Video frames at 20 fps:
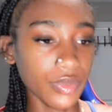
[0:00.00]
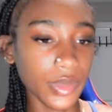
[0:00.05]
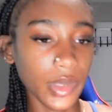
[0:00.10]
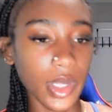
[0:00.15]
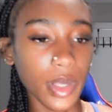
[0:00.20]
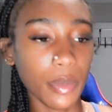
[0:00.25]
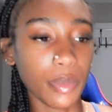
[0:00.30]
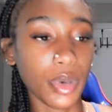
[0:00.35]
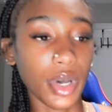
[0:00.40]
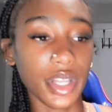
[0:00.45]

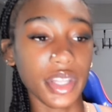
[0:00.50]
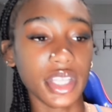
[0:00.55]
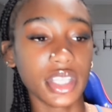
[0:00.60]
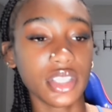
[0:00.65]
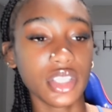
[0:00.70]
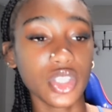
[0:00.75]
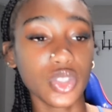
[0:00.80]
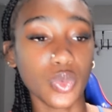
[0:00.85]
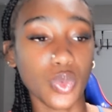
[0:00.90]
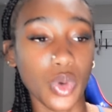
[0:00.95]
but this
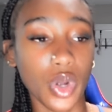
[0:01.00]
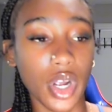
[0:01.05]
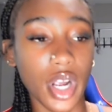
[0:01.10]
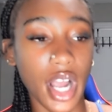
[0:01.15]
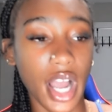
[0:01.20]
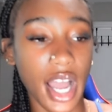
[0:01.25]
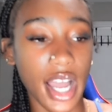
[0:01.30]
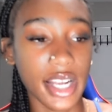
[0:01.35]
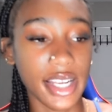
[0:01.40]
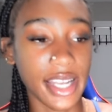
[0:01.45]
is where
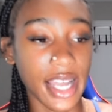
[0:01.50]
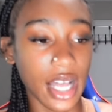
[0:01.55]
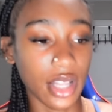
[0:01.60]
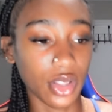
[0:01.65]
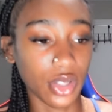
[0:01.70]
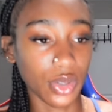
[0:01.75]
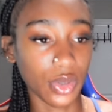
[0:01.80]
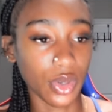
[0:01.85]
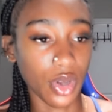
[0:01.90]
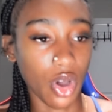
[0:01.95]
i
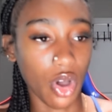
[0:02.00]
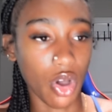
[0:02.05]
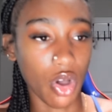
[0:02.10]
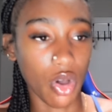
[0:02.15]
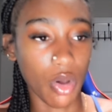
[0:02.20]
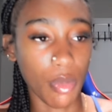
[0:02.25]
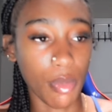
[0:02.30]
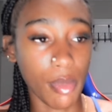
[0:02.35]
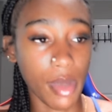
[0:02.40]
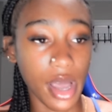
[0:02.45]
download
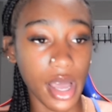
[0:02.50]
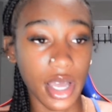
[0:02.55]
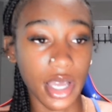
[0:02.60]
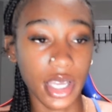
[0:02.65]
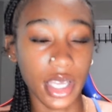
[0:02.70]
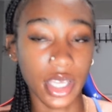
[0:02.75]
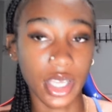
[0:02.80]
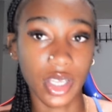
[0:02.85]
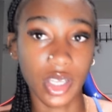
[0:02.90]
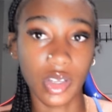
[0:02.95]
all
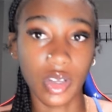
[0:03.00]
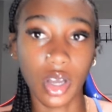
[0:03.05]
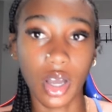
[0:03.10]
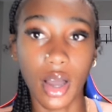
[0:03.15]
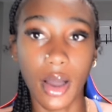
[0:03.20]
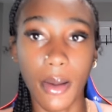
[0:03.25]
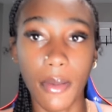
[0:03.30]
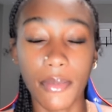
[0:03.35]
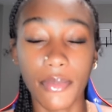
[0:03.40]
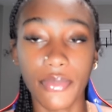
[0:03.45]
my
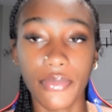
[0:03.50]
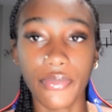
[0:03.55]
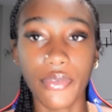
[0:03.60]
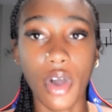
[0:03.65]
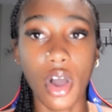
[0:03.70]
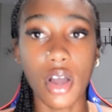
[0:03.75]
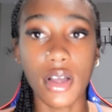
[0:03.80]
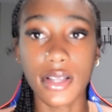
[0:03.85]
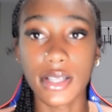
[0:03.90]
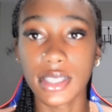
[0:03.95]
um,
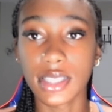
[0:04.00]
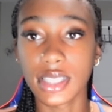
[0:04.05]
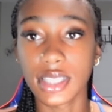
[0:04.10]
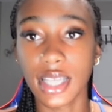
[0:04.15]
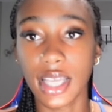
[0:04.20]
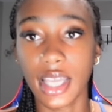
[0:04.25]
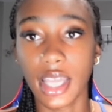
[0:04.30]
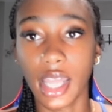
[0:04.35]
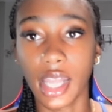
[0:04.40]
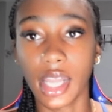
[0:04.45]
fonts
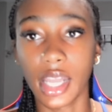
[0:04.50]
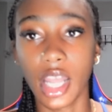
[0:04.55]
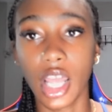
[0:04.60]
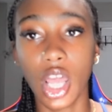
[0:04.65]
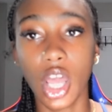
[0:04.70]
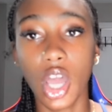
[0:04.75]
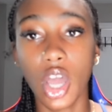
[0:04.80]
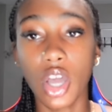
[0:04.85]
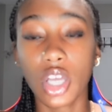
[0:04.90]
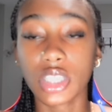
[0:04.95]
and
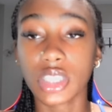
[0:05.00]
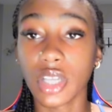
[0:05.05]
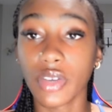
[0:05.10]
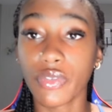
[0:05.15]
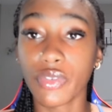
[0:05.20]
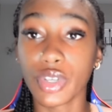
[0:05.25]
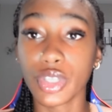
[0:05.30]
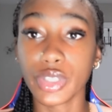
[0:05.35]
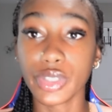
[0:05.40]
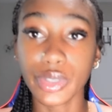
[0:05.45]
stuff
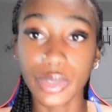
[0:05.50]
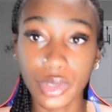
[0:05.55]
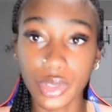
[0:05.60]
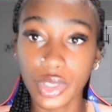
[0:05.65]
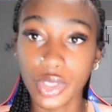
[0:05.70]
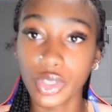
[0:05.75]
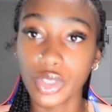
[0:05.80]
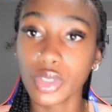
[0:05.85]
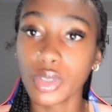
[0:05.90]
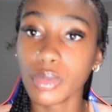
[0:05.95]
for
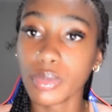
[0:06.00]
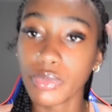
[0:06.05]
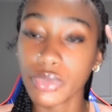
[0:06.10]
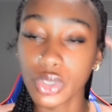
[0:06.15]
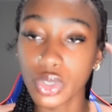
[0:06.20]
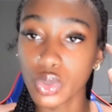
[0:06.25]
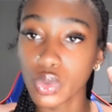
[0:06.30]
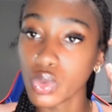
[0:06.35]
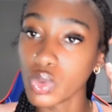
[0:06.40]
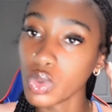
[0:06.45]
youtube
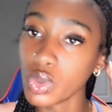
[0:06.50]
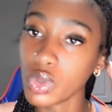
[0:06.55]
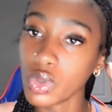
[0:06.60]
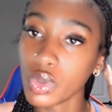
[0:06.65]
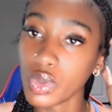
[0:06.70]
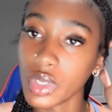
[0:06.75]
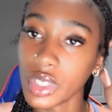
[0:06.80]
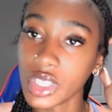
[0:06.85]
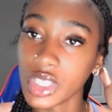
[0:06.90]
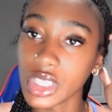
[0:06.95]

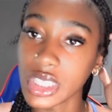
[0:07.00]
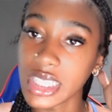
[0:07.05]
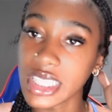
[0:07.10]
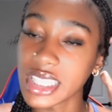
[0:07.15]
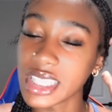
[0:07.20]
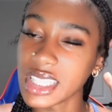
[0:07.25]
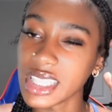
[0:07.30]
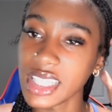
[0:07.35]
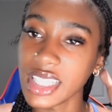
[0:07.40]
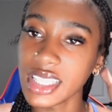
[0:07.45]
school and
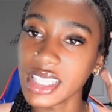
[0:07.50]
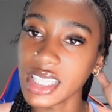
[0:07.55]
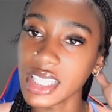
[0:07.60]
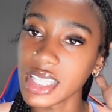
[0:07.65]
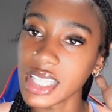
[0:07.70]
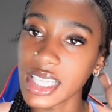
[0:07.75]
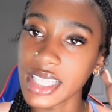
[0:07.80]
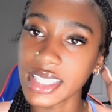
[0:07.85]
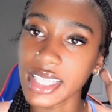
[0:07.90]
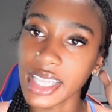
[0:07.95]
just easy
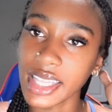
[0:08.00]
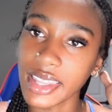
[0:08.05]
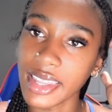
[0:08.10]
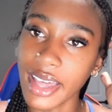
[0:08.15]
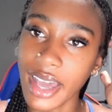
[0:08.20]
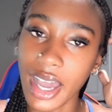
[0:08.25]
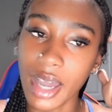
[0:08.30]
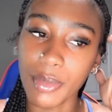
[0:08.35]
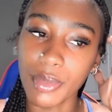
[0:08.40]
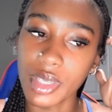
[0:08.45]
things like
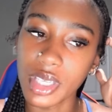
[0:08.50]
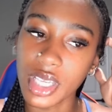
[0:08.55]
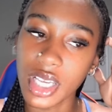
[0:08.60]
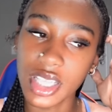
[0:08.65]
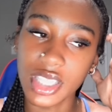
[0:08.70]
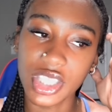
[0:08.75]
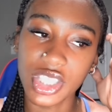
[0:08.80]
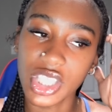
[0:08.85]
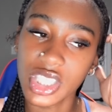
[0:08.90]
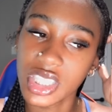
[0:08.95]
that
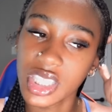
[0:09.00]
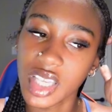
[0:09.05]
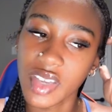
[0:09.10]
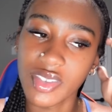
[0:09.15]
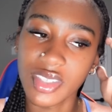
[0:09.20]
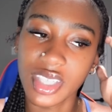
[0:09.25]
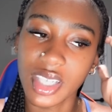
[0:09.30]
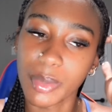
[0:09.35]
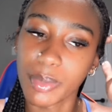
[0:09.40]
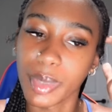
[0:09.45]
because it just
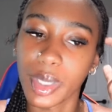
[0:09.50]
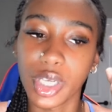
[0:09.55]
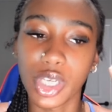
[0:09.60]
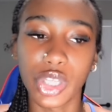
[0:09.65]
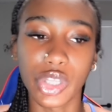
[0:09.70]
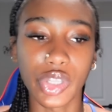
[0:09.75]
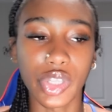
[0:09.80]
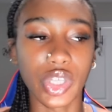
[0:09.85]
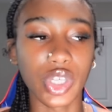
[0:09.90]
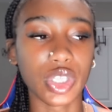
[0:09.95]
gives it a better
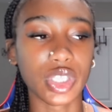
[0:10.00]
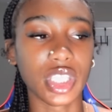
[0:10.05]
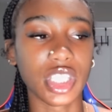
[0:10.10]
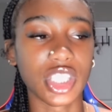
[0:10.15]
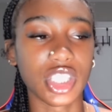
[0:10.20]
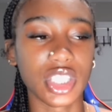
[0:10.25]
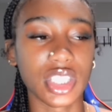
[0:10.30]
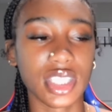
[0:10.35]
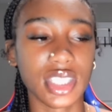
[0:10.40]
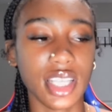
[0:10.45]
look and it
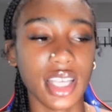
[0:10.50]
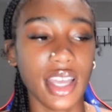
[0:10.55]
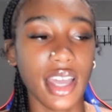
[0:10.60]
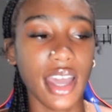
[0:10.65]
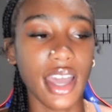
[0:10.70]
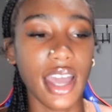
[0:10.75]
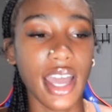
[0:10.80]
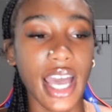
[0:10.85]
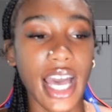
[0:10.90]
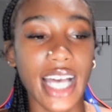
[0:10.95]
just
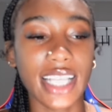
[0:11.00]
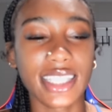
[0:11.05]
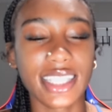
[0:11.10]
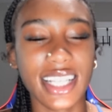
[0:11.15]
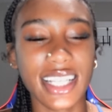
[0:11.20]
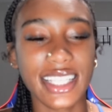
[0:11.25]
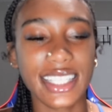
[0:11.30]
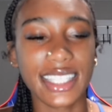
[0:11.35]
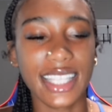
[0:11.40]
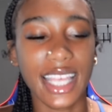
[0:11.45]
has an
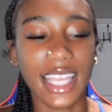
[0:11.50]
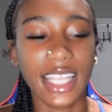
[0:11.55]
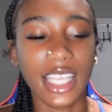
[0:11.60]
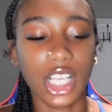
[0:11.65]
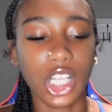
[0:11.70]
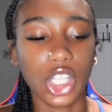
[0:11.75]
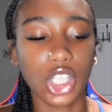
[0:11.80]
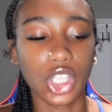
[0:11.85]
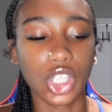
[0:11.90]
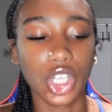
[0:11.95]

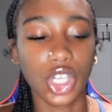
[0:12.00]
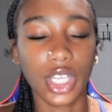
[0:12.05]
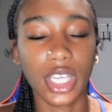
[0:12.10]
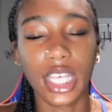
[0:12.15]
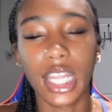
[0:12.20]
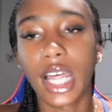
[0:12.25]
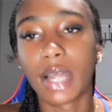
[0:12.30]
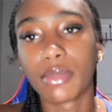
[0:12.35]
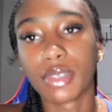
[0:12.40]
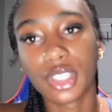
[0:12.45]
aesthetic look and
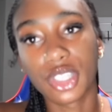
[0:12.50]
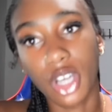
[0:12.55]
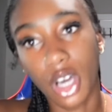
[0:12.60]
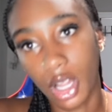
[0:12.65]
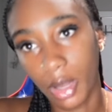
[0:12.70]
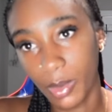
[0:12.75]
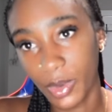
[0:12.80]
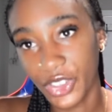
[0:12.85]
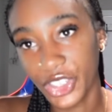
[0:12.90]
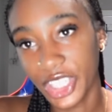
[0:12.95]
i'm just all
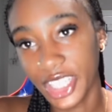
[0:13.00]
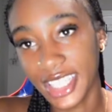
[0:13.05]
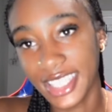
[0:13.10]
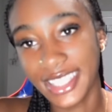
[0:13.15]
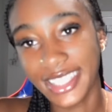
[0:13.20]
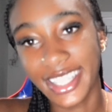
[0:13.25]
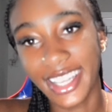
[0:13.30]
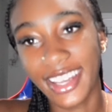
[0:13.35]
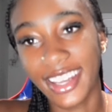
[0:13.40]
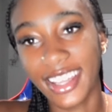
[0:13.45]
about the
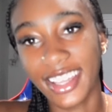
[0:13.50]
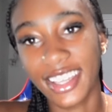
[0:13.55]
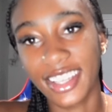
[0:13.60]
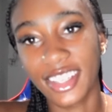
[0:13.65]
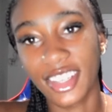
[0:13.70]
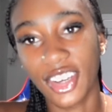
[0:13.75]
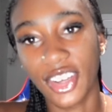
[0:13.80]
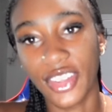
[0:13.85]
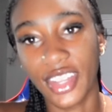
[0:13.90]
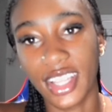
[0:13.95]
aesthetic and
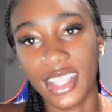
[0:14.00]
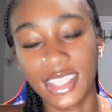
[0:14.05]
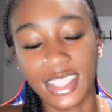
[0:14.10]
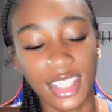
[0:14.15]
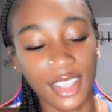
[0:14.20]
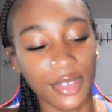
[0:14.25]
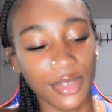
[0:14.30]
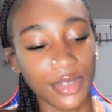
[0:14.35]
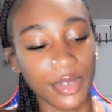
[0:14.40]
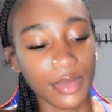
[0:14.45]
all that stuff